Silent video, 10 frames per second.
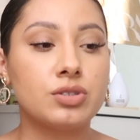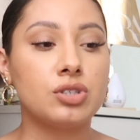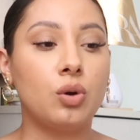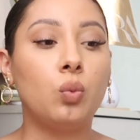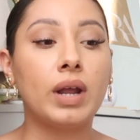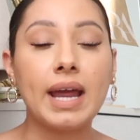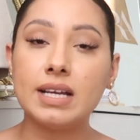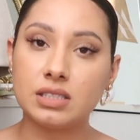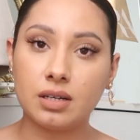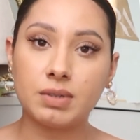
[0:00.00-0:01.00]
So what I
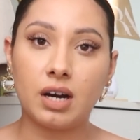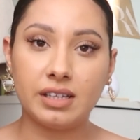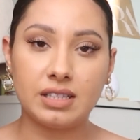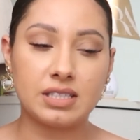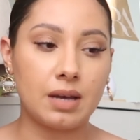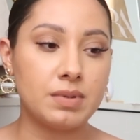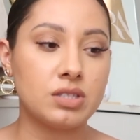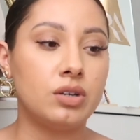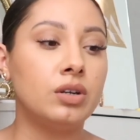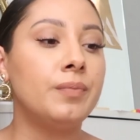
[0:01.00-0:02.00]
ended up calling this
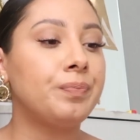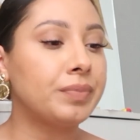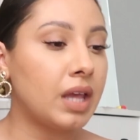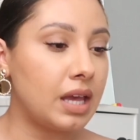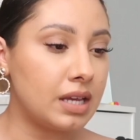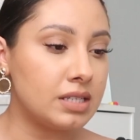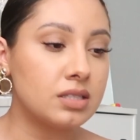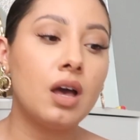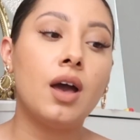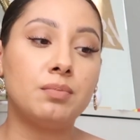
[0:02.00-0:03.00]
episode
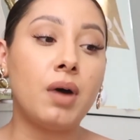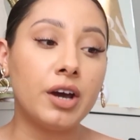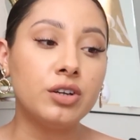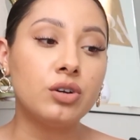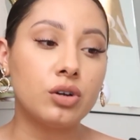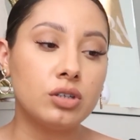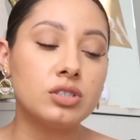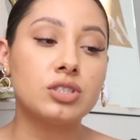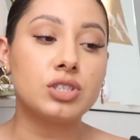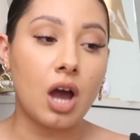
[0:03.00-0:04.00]
is Modern
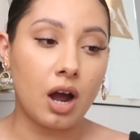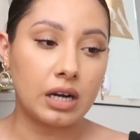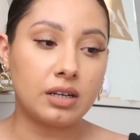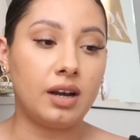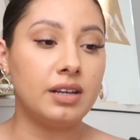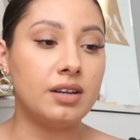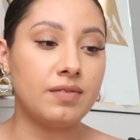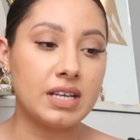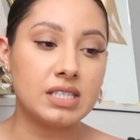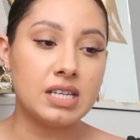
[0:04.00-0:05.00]
Girls Talk on
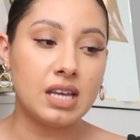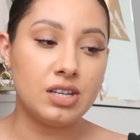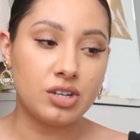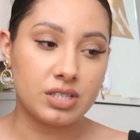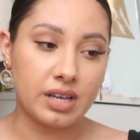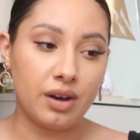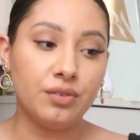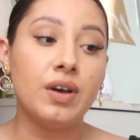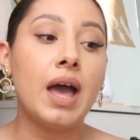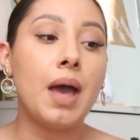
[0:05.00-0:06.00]
Investing in
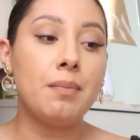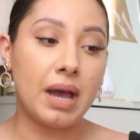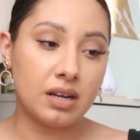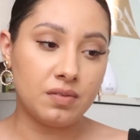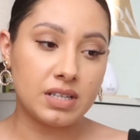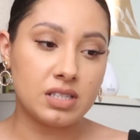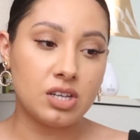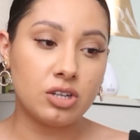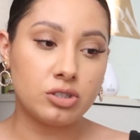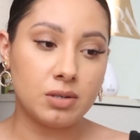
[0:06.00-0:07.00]
Yourself, Manifesting
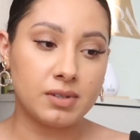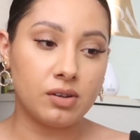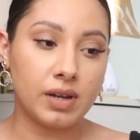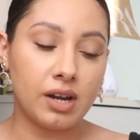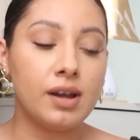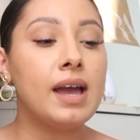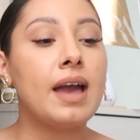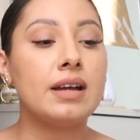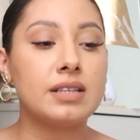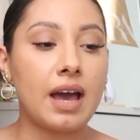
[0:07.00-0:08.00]
Your Dream Career,
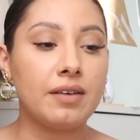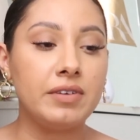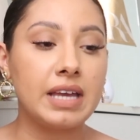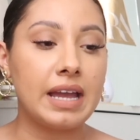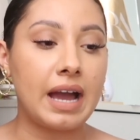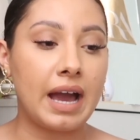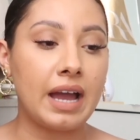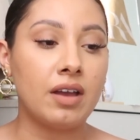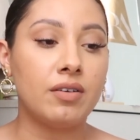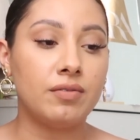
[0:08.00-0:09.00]
and Having a
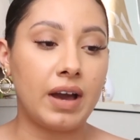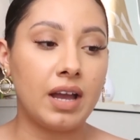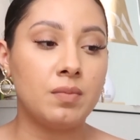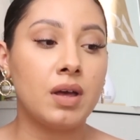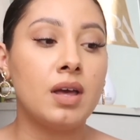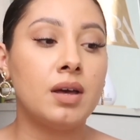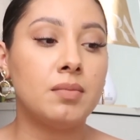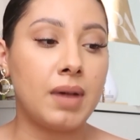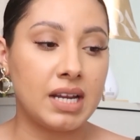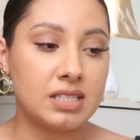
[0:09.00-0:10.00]
High Vibe
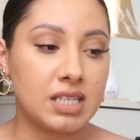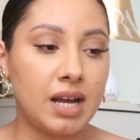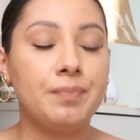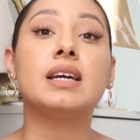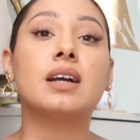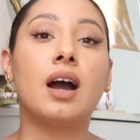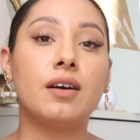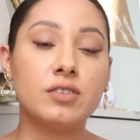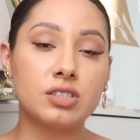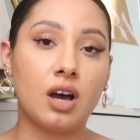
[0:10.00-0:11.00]
Mindset. It
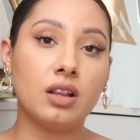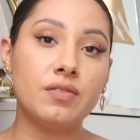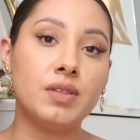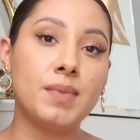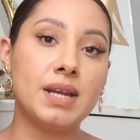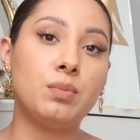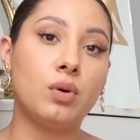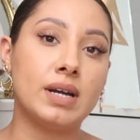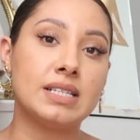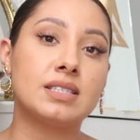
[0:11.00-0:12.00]
covers all of the main
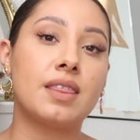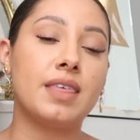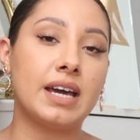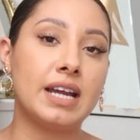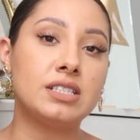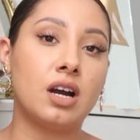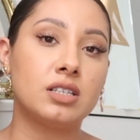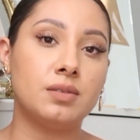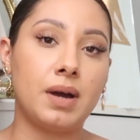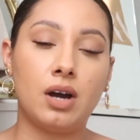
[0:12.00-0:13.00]
points that I
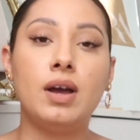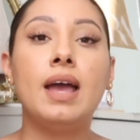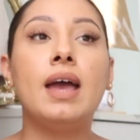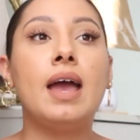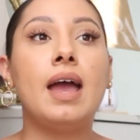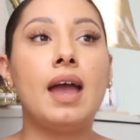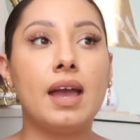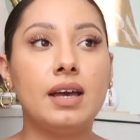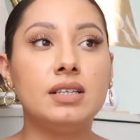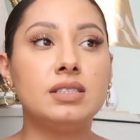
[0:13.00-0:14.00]
talked about,
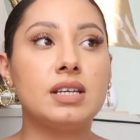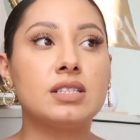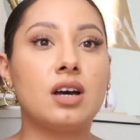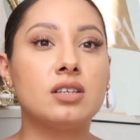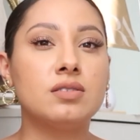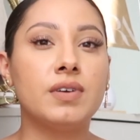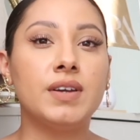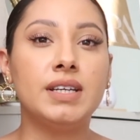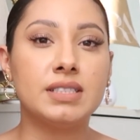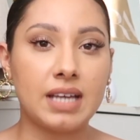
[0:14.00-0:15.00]
and it's also
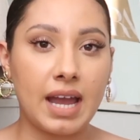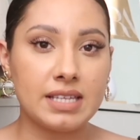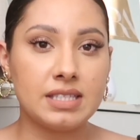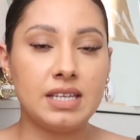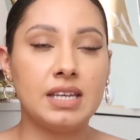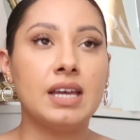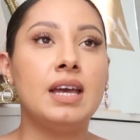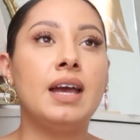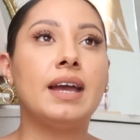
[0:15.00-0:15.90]
very enticing.